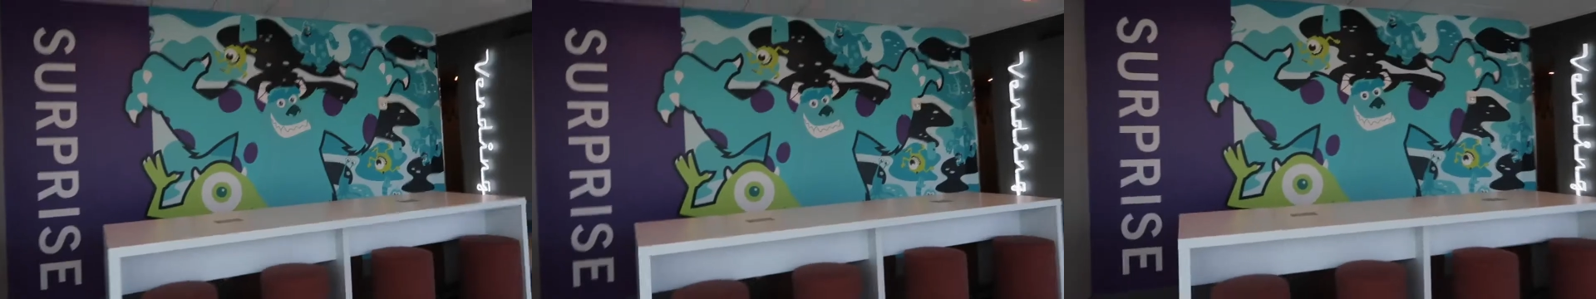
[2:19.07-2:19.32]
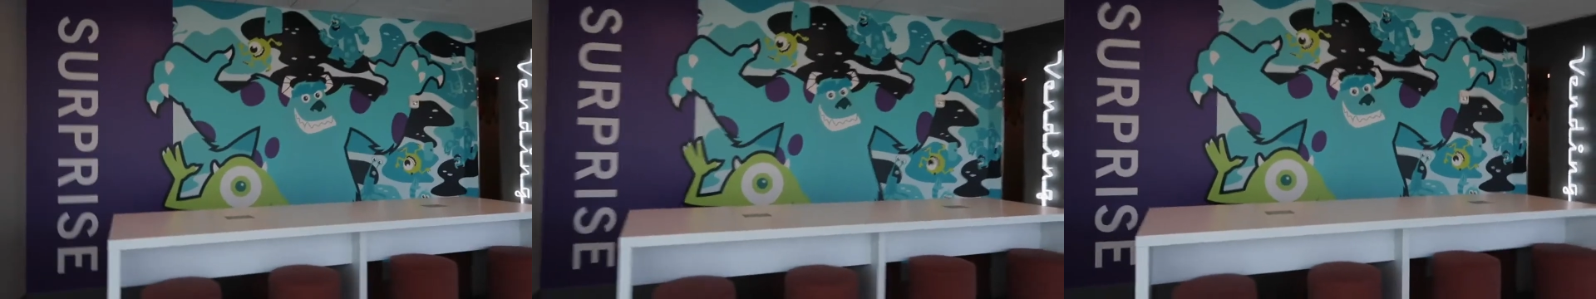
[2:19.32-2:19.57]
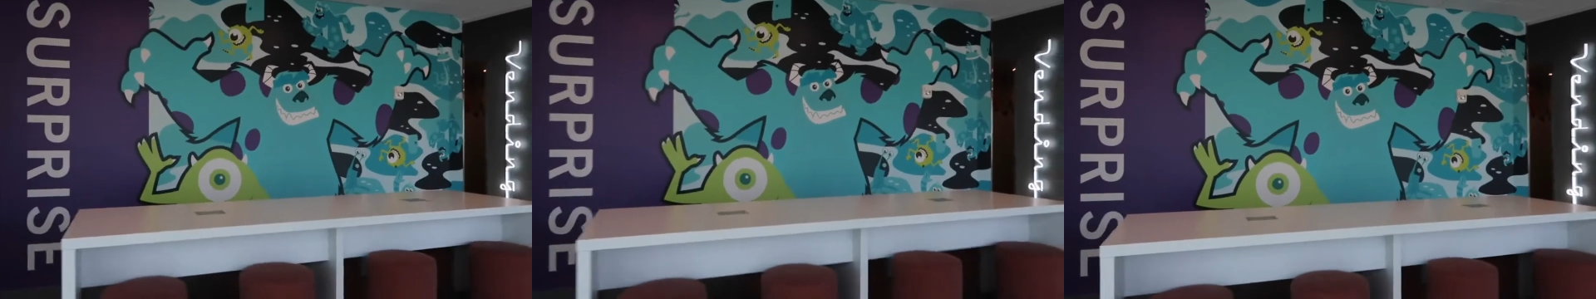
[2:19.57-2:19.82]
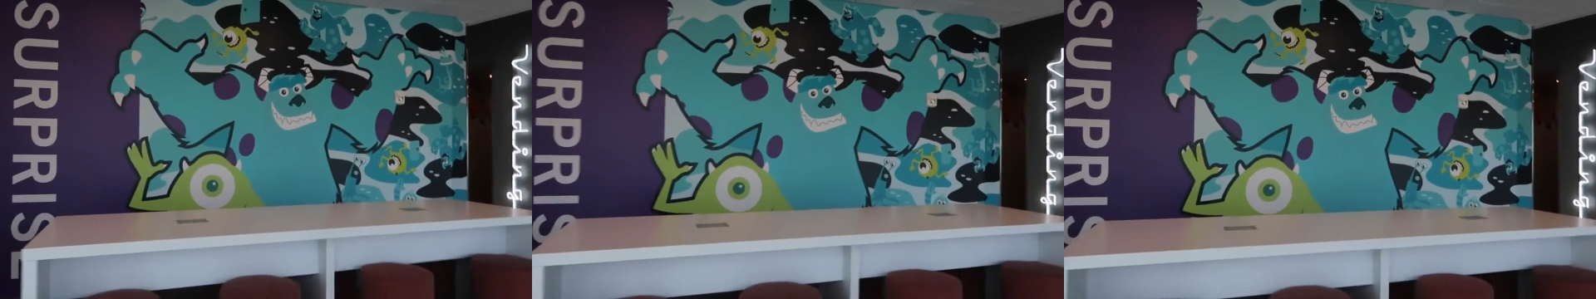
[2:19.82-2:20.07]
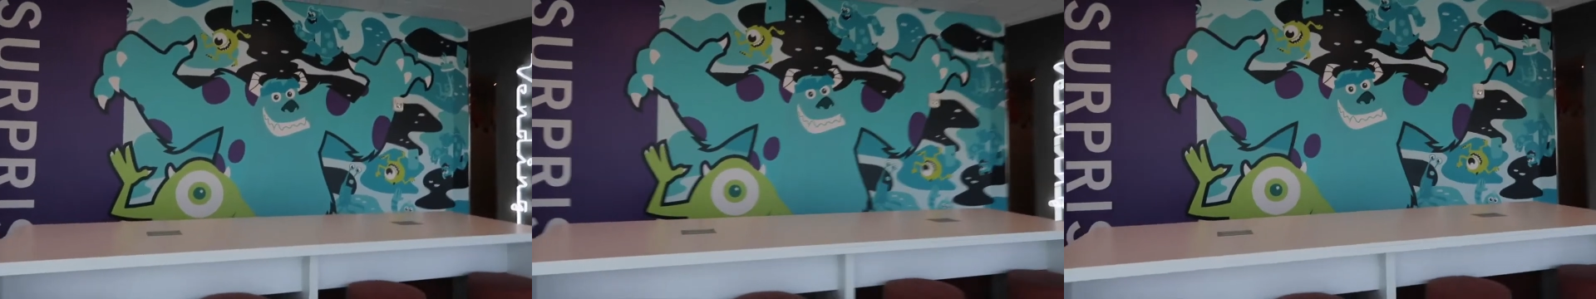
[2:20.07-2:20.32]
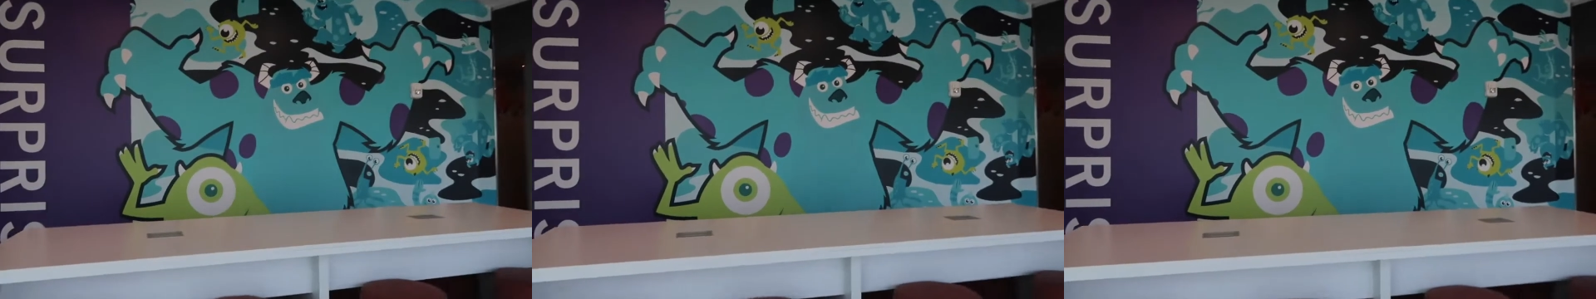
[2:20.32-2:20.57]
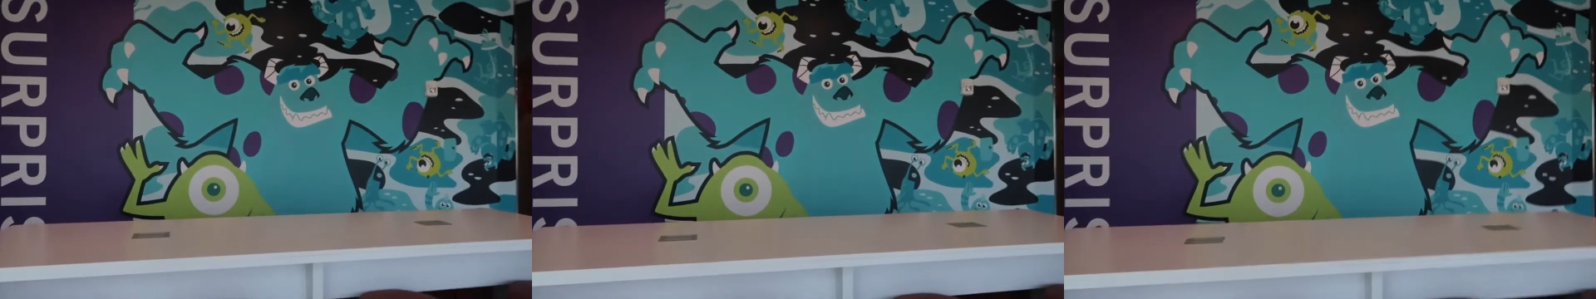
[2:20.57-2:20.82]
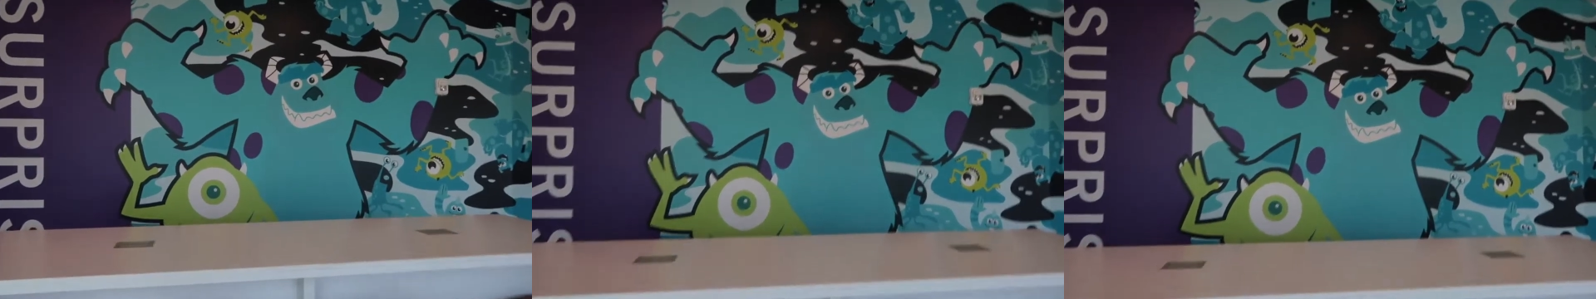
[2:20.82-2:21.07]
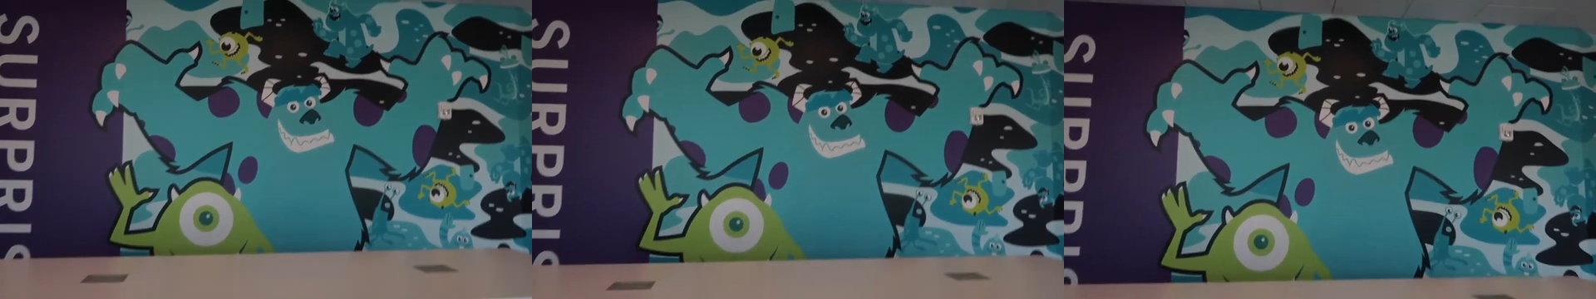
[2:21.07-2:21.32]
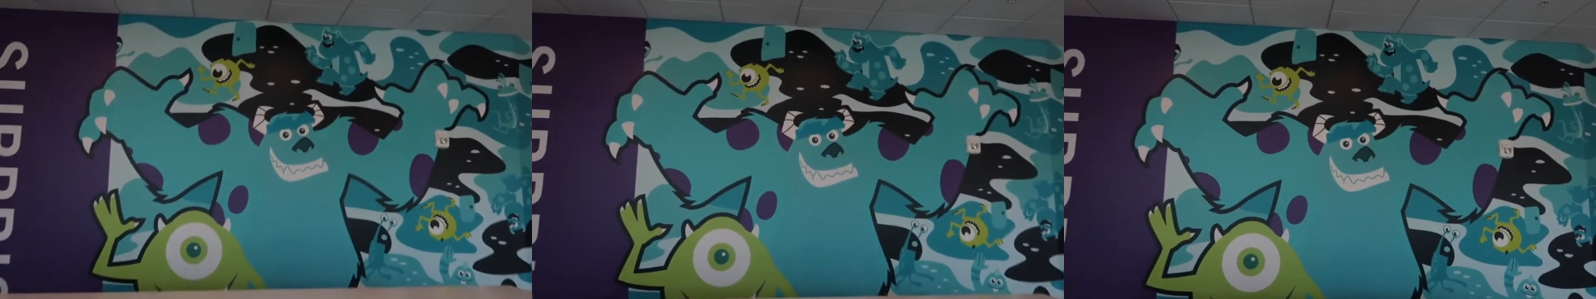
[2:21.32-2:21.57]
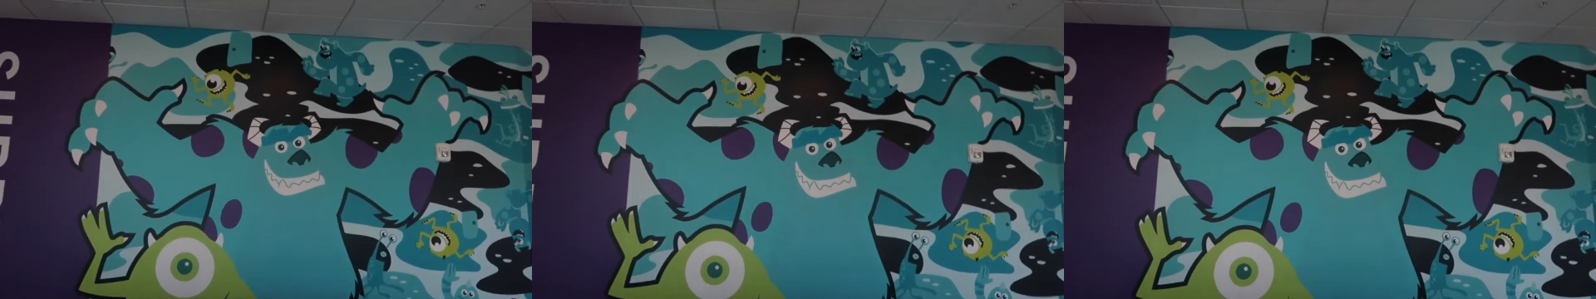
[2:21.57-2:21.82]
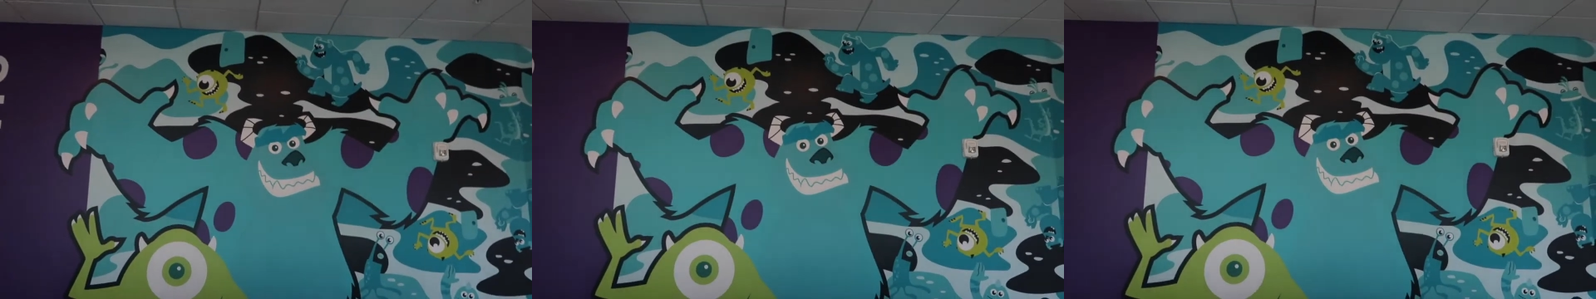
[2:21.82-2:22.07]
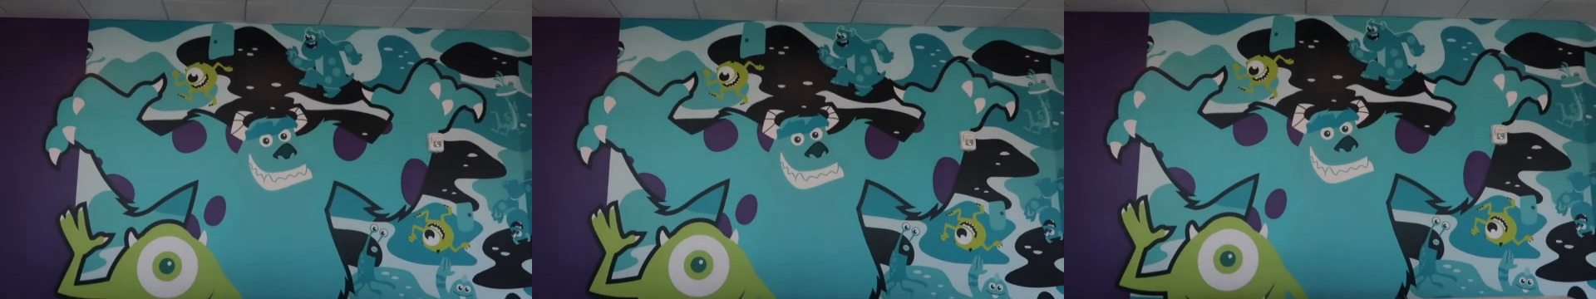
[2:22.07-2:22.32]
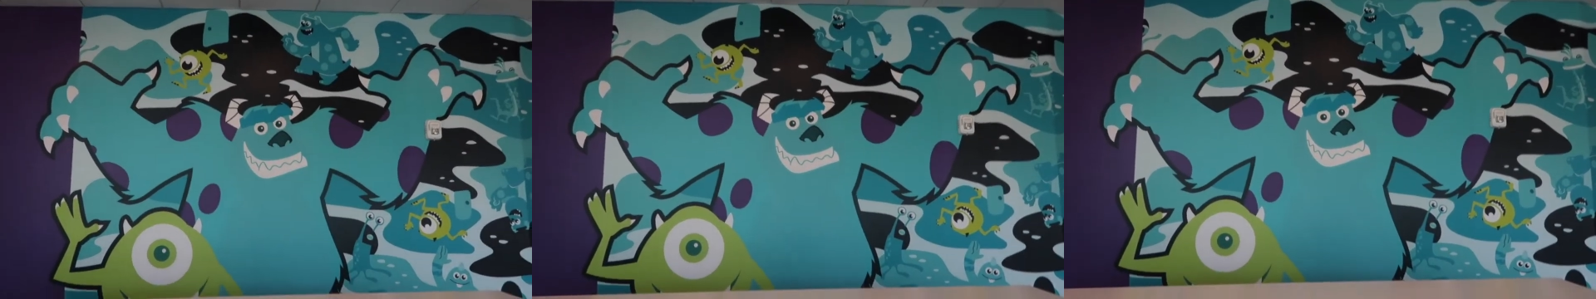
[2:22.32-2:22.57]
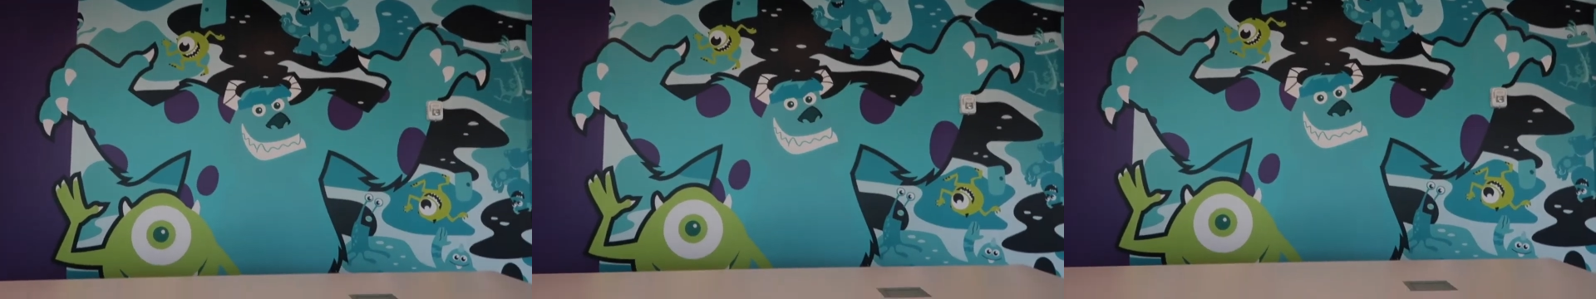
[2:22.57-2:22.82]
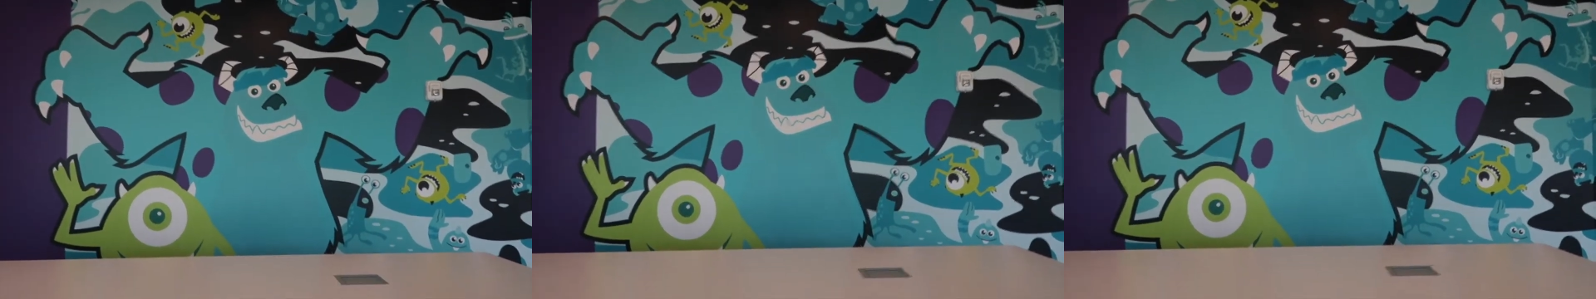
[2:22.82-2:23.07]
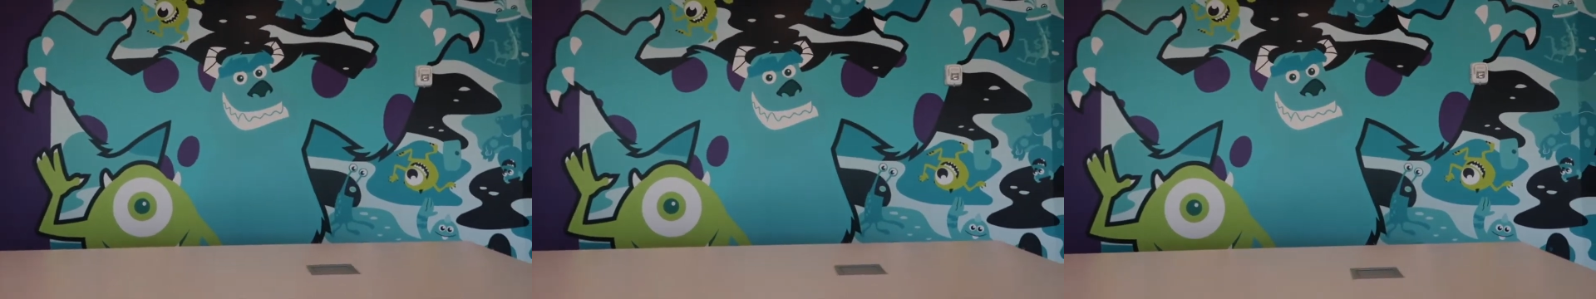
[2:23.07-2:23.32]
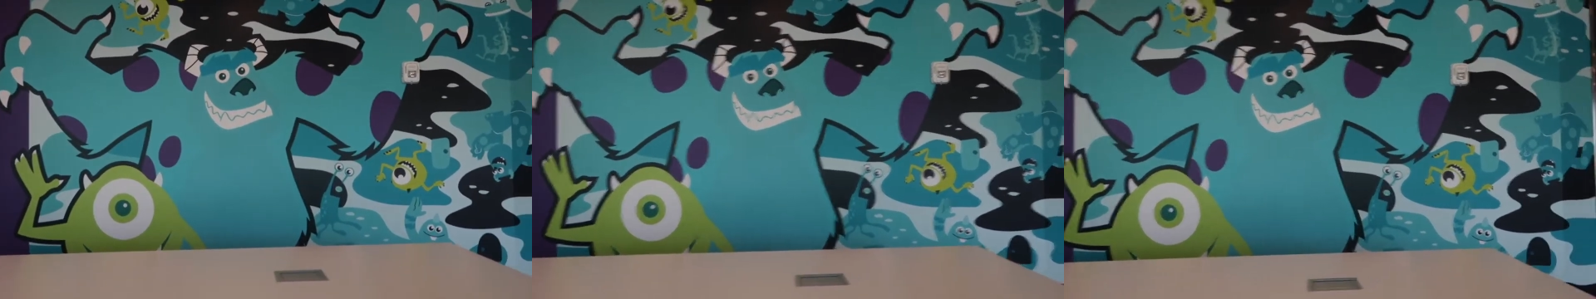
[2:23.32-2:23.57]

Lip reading: No face is visible, so there are no lips to read.